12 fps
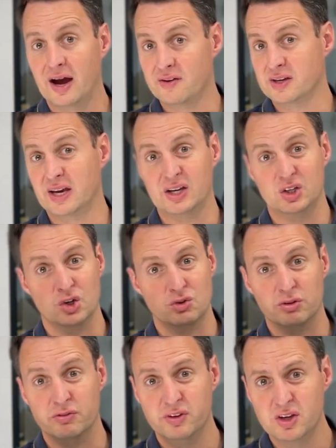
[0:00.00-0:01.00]
you get good
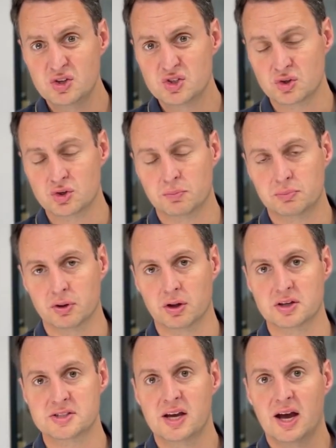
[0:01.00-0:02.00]
reviews on your
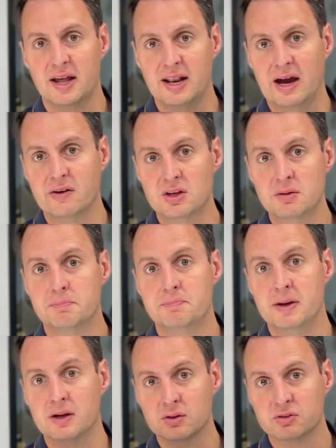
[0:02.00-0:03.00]
product, and how you
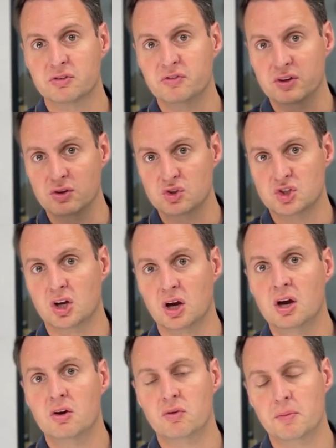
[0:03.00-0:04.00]
build future
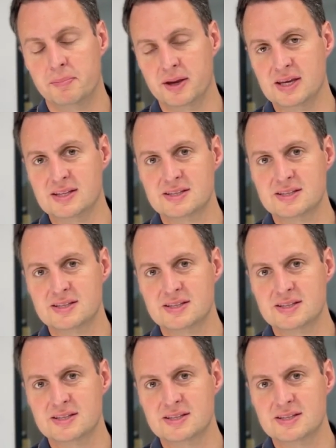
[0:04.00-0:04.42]
repeat